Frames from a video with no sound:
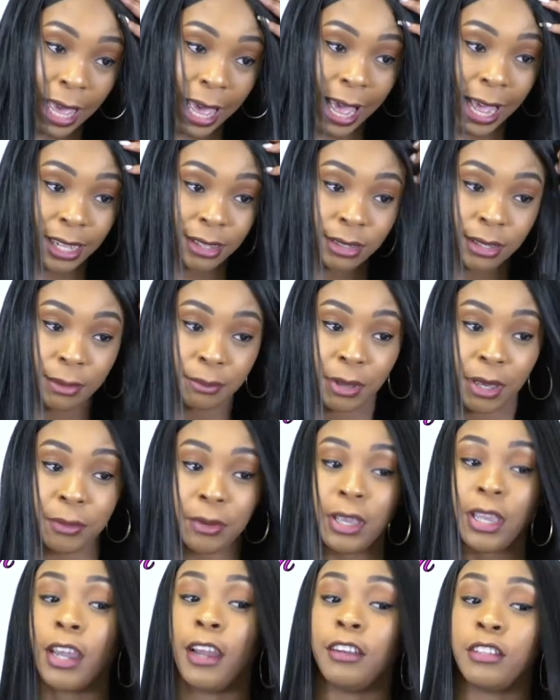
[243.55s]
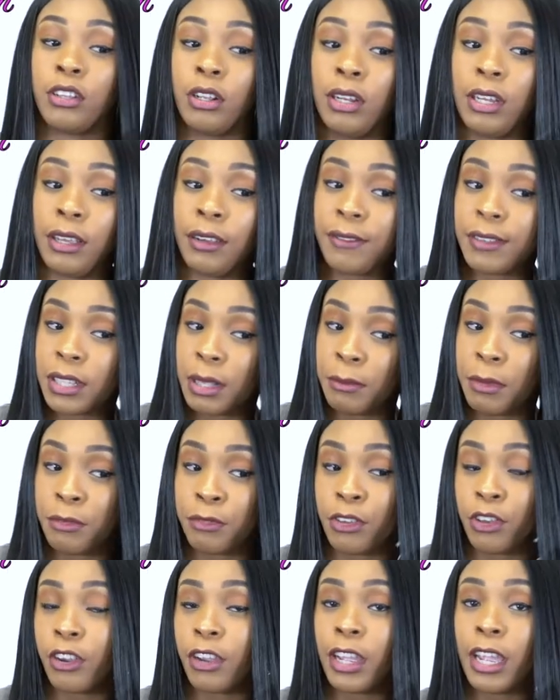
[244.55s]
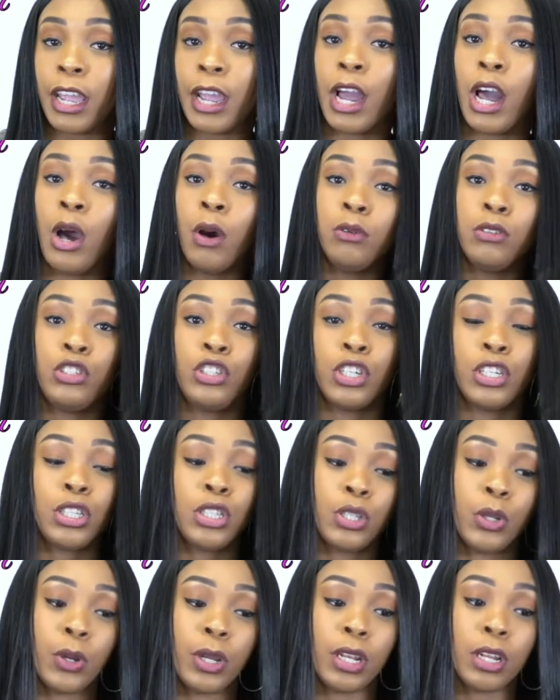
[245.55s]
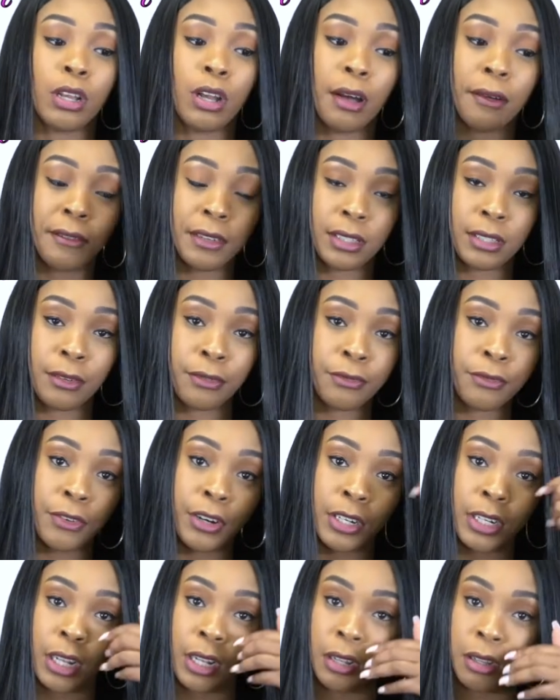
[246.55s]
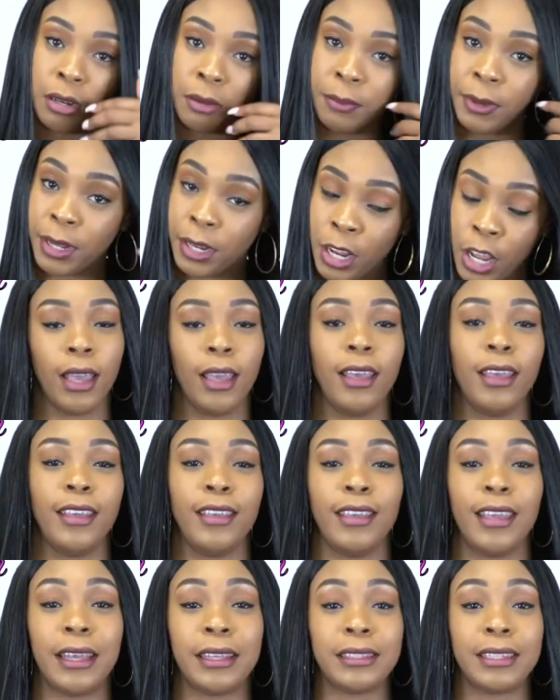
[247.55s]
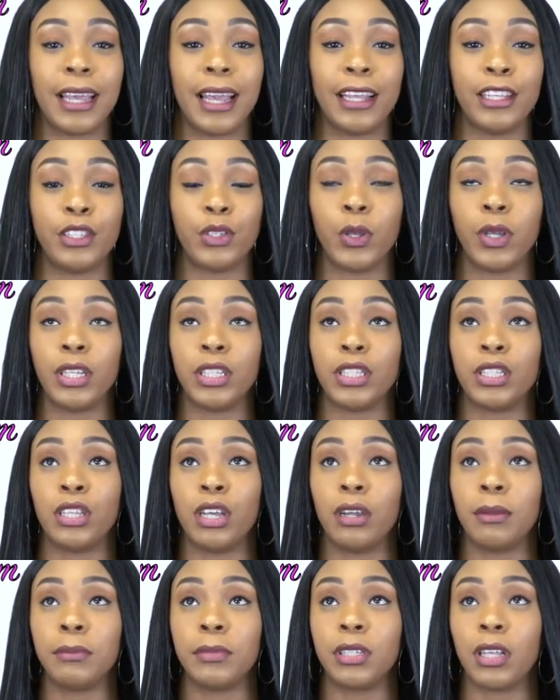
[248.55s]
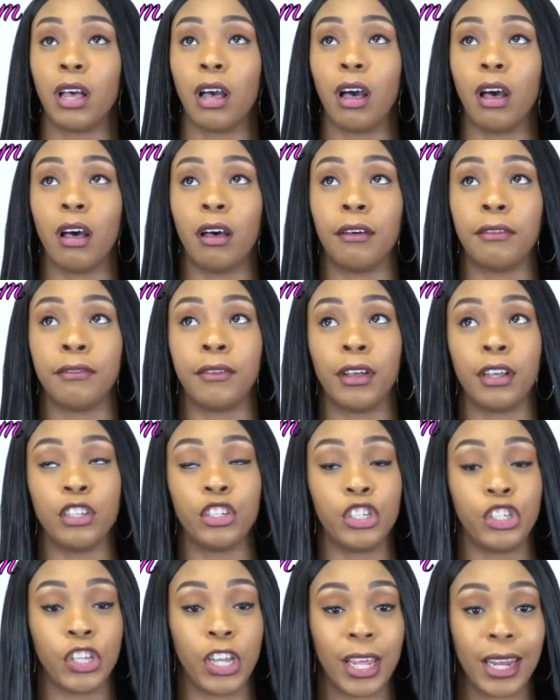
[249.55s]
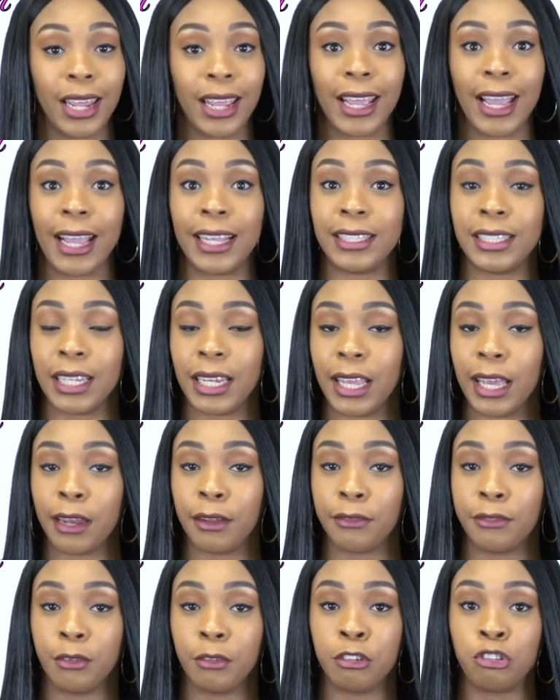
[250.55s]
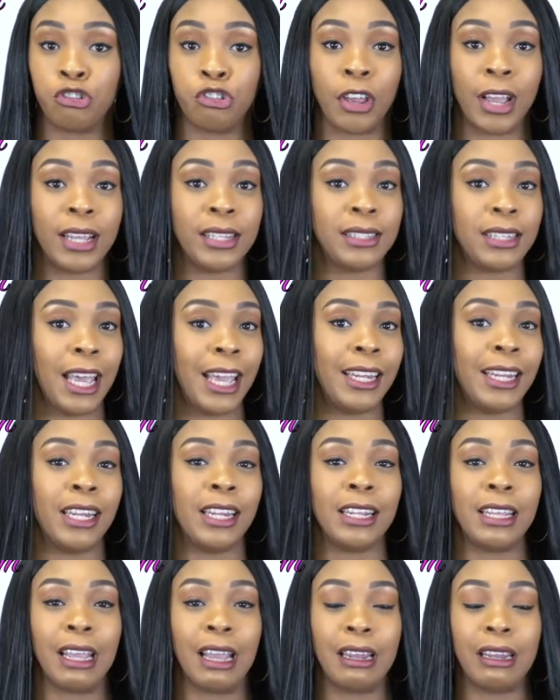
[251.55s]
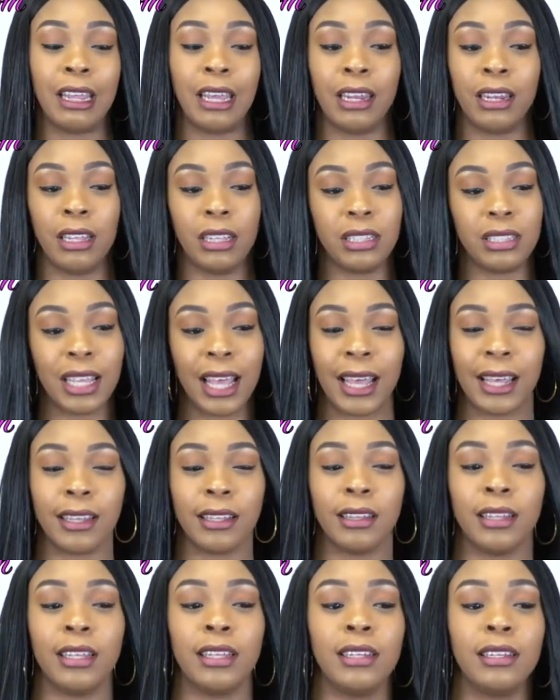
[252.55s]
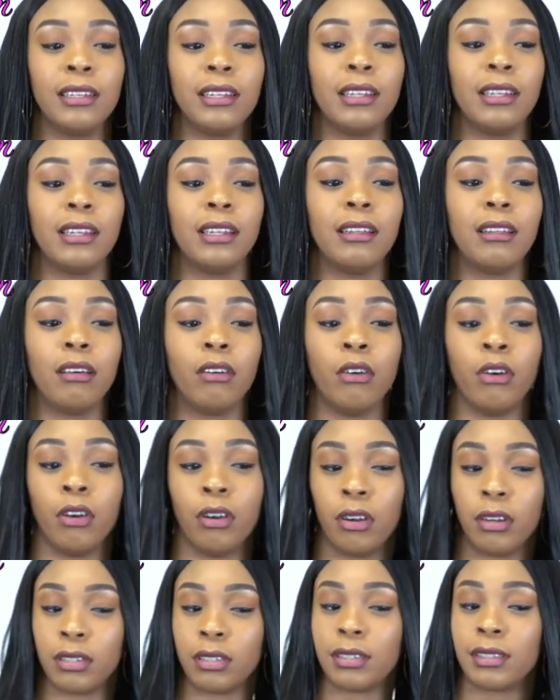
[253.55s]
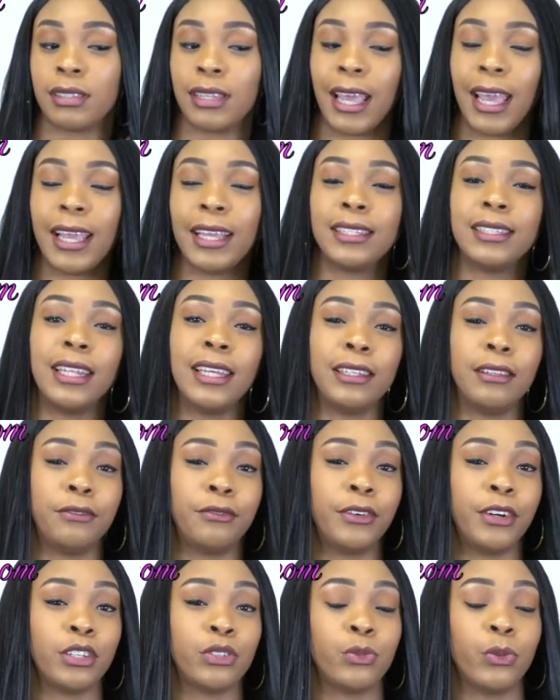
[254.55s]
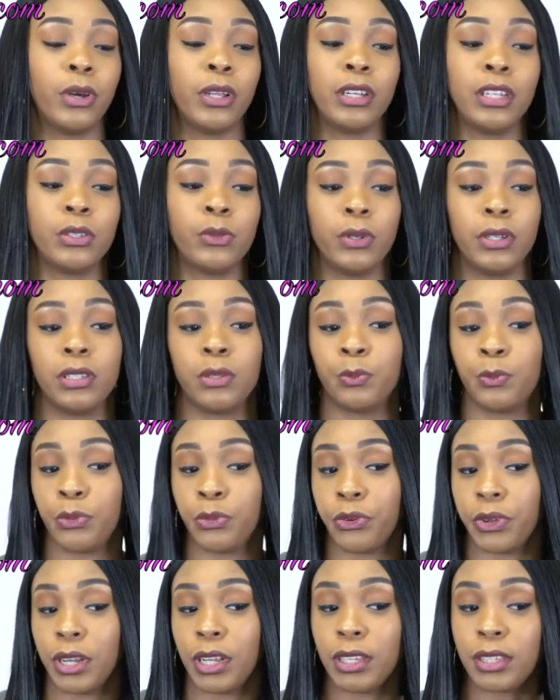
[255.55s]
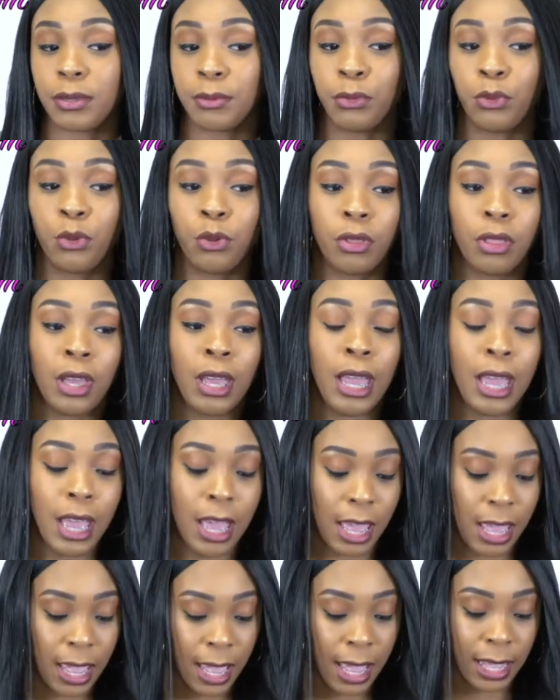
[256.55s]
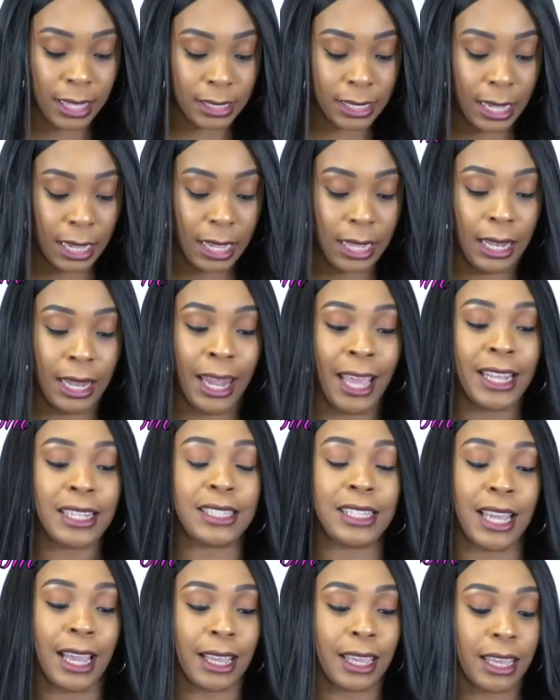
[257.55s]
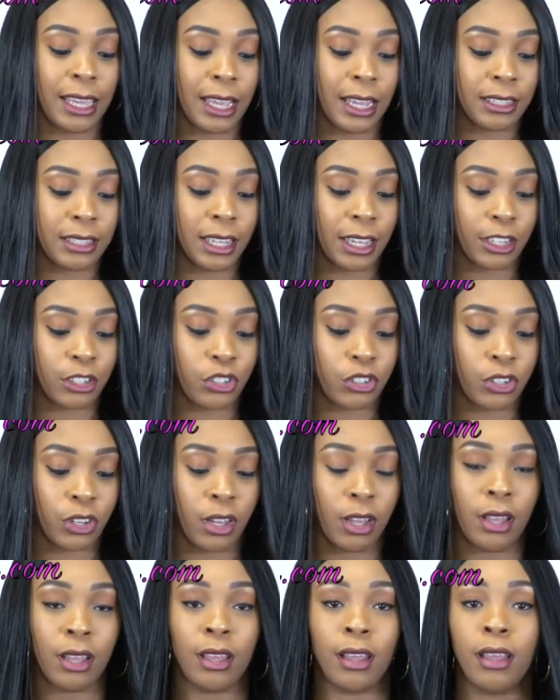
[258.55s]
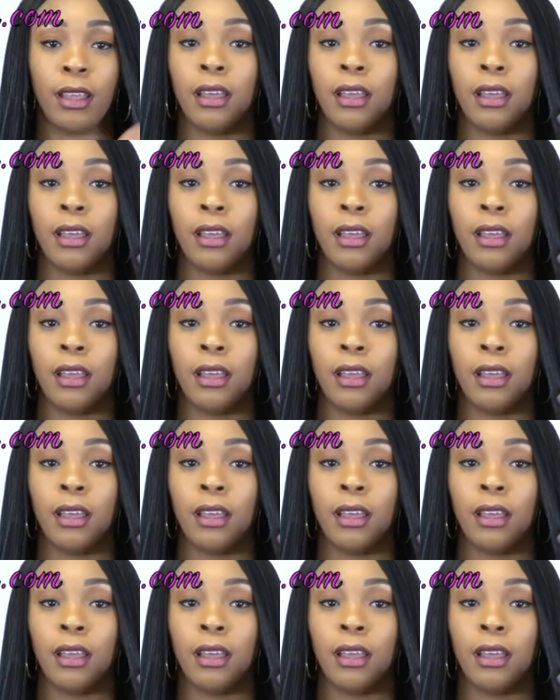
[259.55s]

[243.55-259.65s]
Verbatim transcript: add some baby hairs or leave some of your hair out just so it covers the front a little bit yes guys so in terms of shedding I did get a few strands I didn't get any tangling or snags like the first one this one is pretty smooth it has like a light yaki hair texture